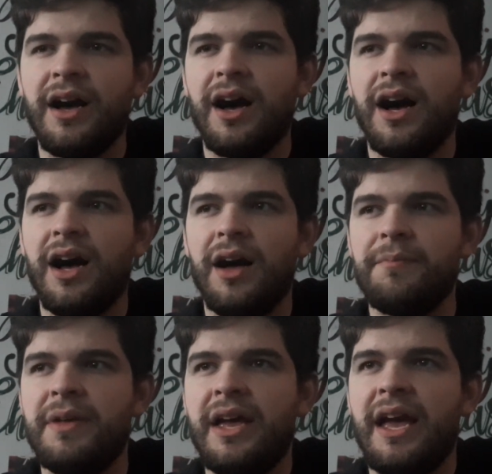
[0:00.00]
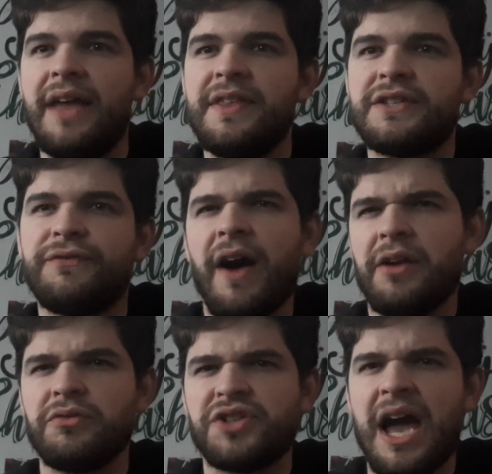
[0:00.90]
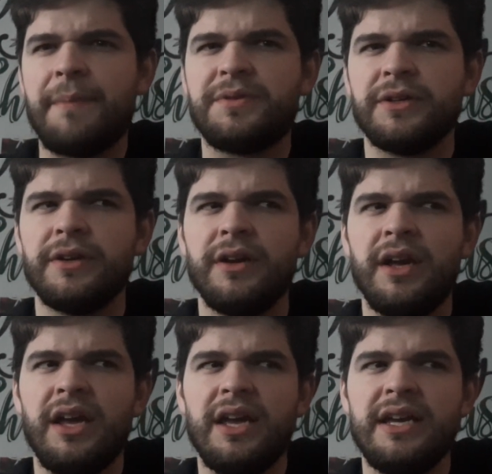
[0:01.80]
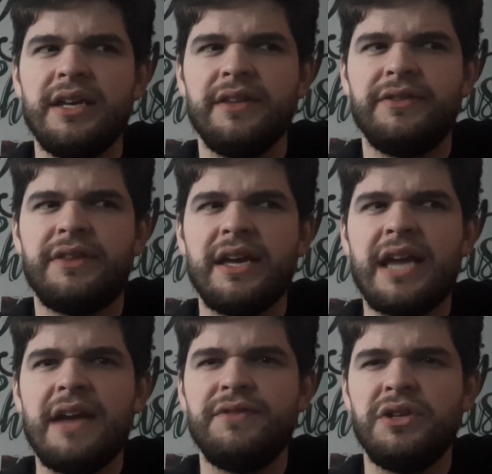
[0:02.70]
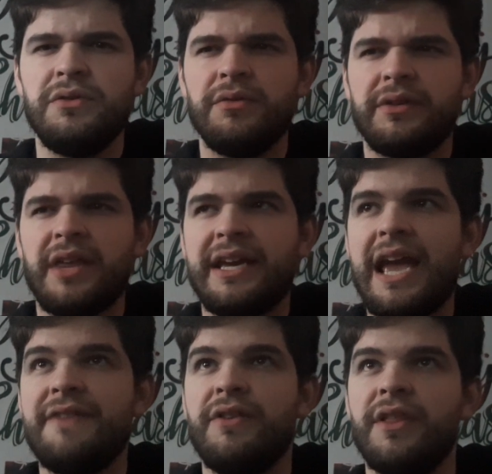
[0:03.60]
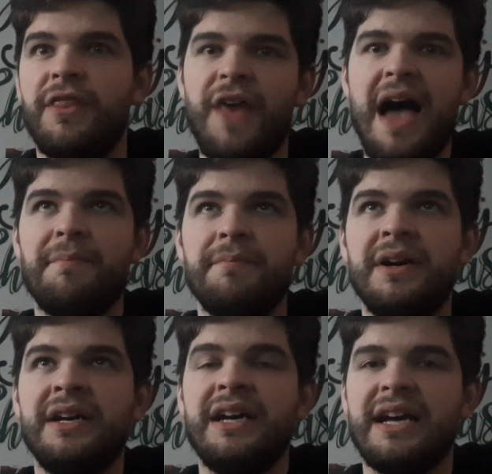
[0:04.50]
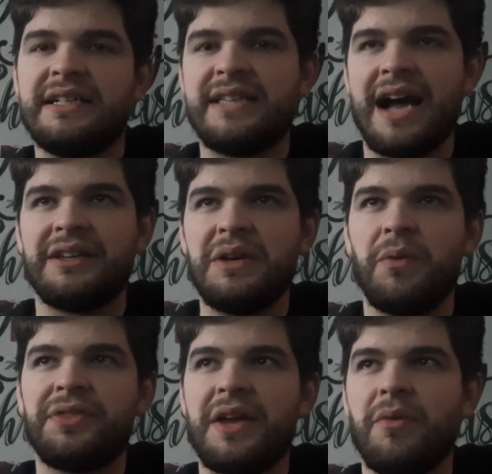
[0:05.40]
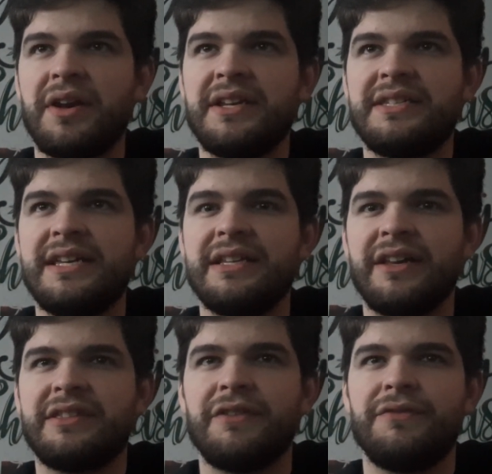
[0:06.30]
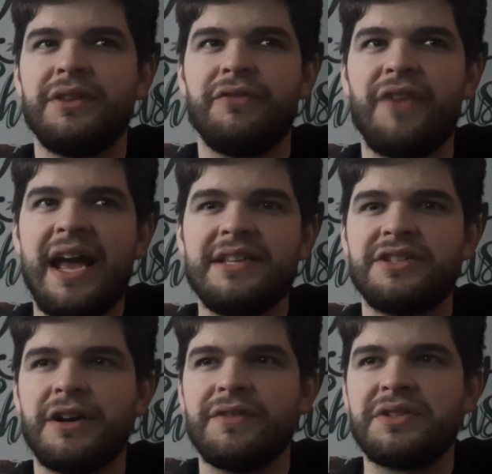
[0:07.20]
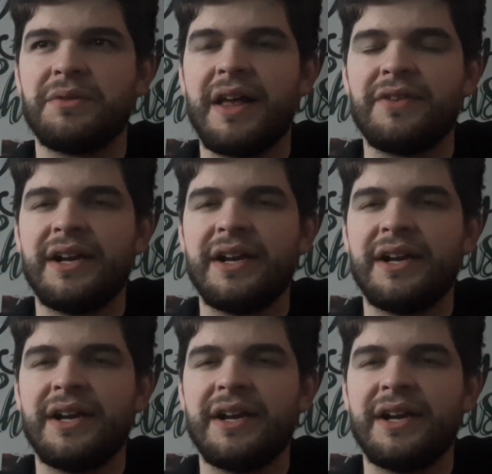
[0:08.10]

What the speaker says: And this final chapter, they gave them exactly what they wanted to see, like the fan service or whatever.